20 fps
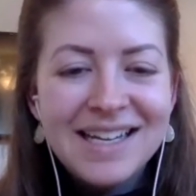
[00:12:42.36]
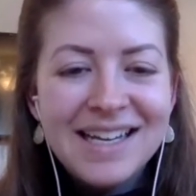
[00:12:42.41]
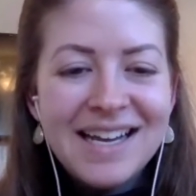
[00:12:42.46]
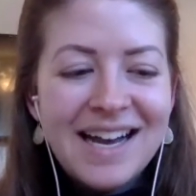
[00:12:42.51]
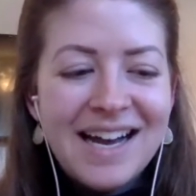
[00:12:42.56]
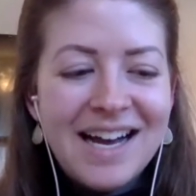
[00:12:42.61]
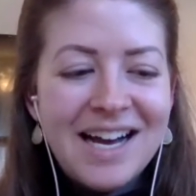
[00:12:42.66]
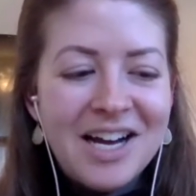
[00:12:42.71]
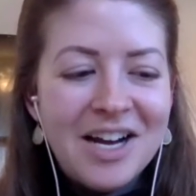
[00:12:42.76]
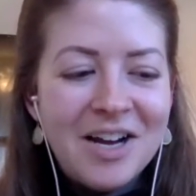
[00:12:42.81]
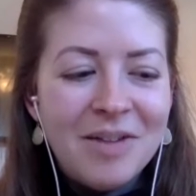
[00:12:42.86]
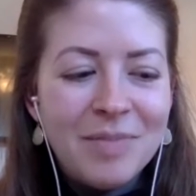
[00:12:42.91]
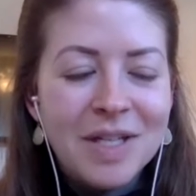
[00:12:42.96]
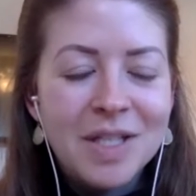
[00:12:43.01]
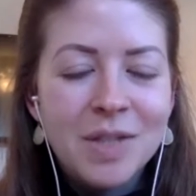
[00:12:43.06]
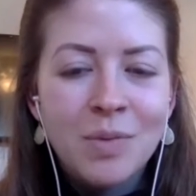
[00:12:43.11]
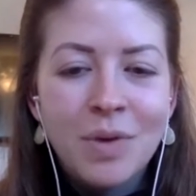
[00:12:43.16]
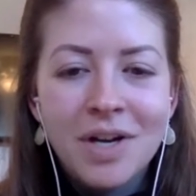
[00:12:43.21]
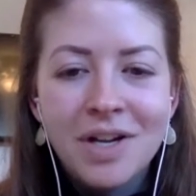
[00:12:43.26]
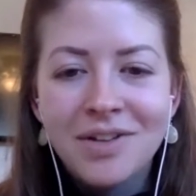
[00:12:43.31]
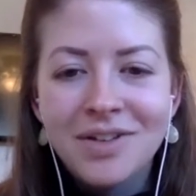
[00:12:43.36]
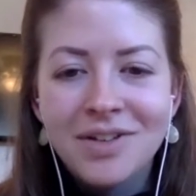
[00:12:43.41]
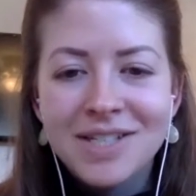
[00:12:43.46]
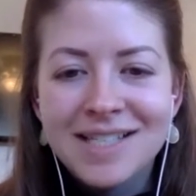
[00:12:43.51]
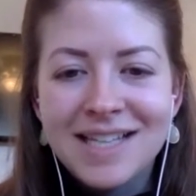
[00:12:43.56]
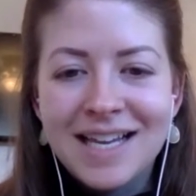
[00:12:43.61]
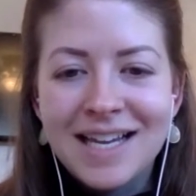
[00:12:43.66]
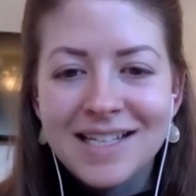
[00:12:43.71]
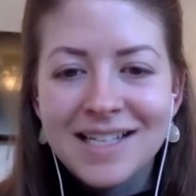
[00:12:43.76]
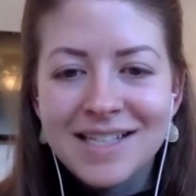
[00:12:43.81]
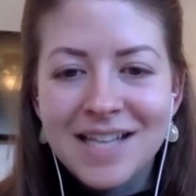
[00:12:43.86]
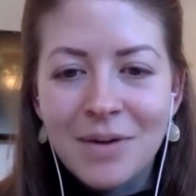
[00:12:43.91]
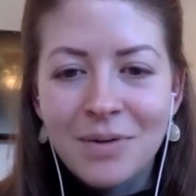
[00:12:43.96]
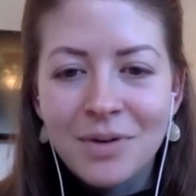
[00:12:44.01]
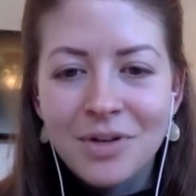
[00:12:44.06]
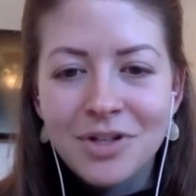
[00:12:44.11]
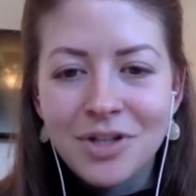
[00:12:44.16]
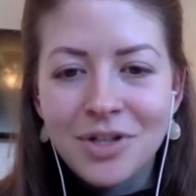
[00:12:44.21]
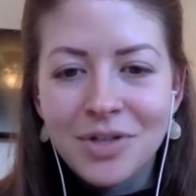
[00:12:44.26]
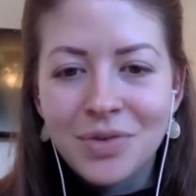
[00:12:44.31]
It's one of those things that
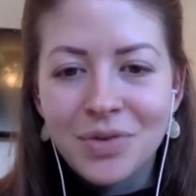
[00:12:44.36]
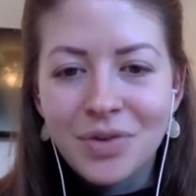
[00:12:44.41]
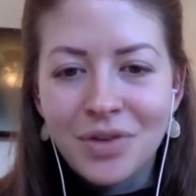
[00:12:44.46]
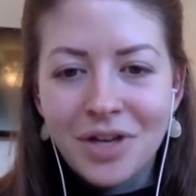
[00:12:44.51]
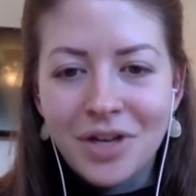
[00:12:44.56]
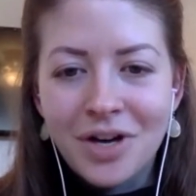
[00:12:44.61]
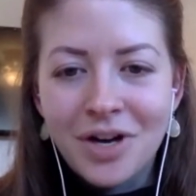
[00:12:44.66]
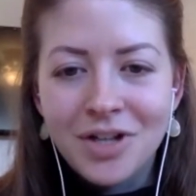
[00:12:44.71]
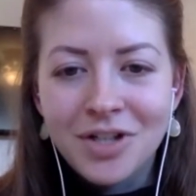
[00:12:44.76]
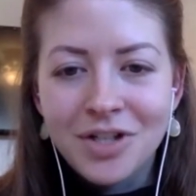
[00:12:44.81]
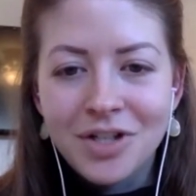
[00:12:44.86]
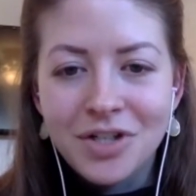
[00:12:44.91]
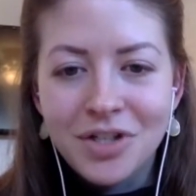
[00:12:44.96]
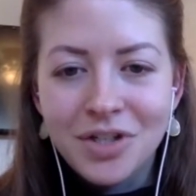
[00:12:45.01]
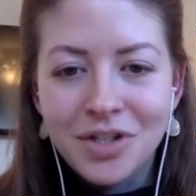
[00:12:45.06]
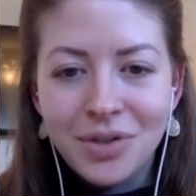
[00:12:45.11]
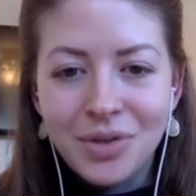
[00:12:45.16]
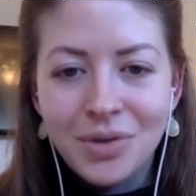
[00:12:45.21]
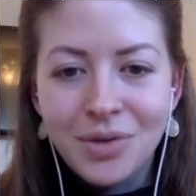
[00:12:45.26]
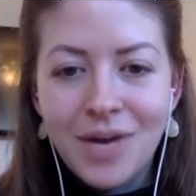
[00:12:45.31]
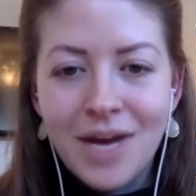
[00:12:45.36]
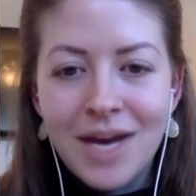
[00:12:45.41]
was just really hard to do.